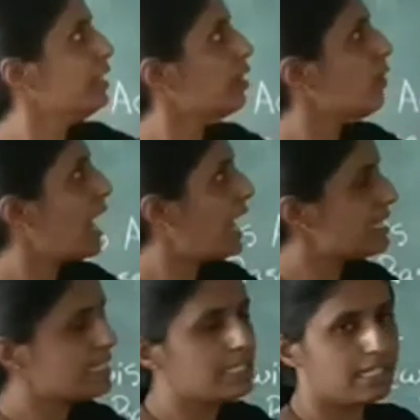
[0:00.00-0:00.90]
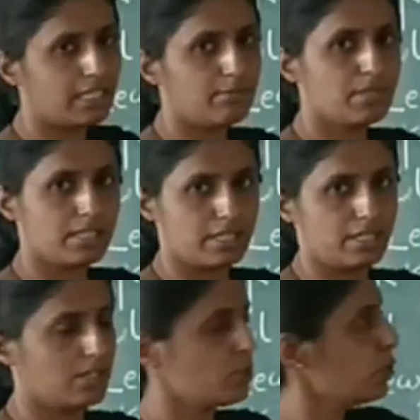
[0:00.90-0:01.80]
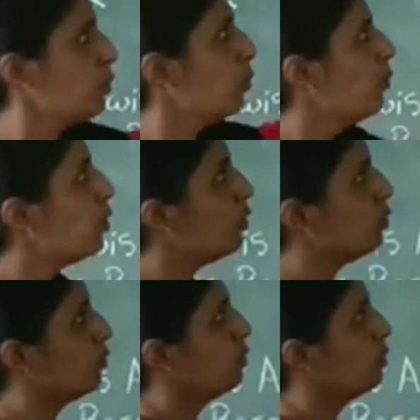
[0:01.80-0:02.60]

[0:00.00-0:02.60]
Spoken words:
Now as the name suggests, mono